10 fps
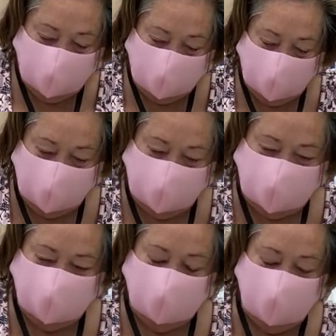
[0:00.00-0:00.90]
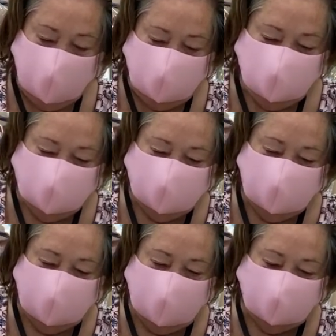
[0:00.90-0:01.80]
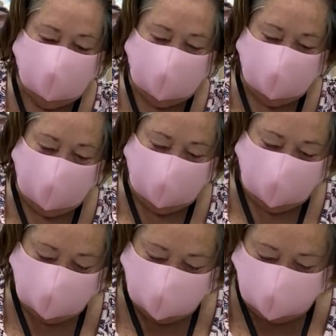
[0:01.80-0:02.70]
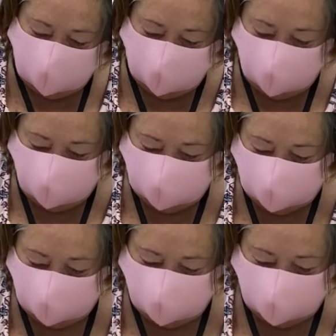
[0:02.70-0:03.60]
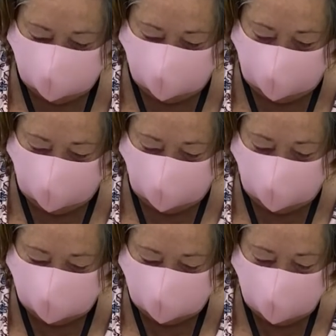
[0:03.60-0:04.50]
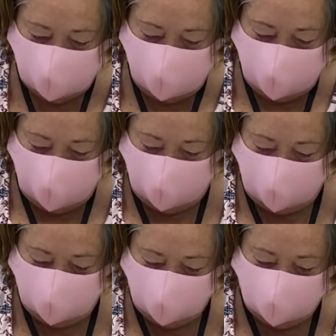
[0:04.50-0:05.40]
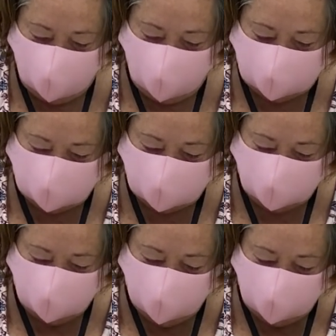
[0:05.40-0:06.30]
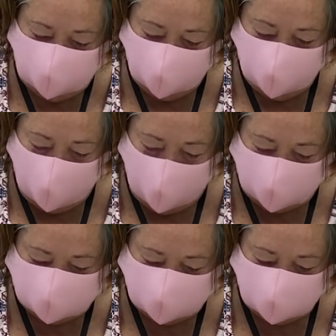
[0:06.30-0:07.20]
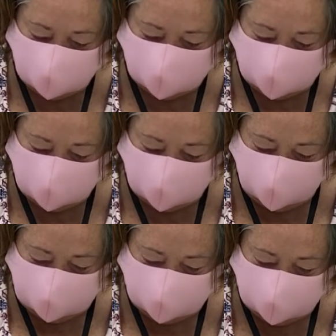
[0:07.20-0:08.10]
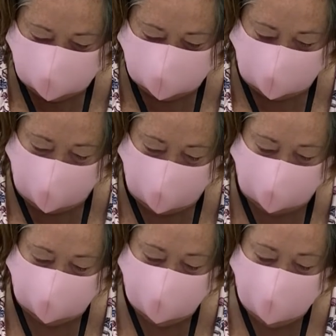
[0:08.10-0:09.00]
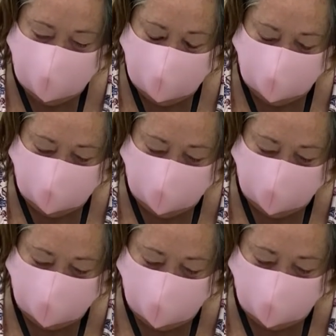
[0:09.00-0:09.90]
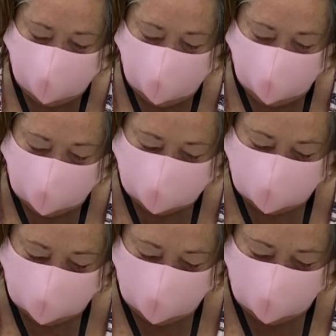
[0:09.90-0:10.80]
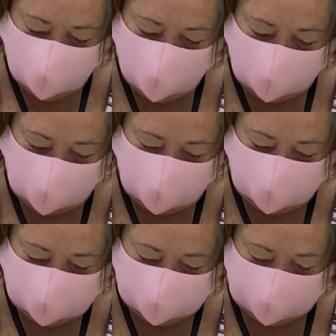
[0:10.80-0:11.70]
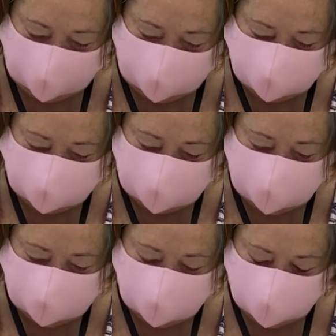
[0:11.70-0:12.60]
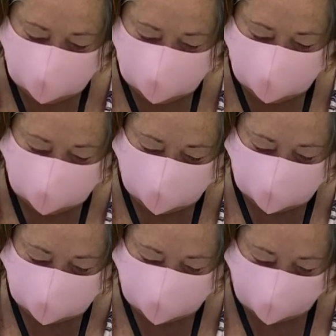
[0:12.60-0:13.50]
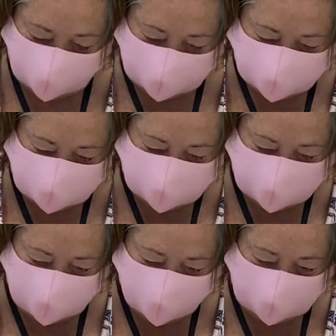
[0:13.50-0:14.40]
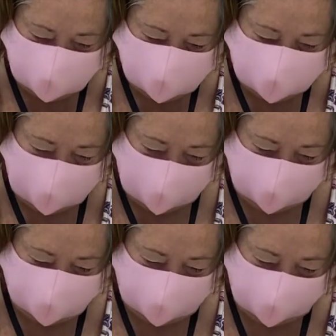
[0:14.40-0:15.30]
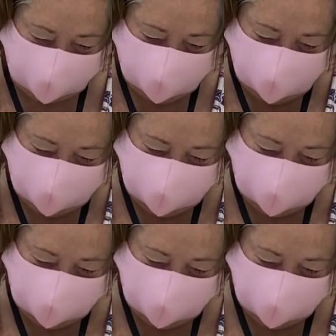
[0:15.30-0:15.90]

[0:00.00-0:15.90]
And you can see that I've taken mine almost down to the bare roots. And you're going to move your moss just a little bit to the side, and then put your plant into the dirt. Just press it down inside there.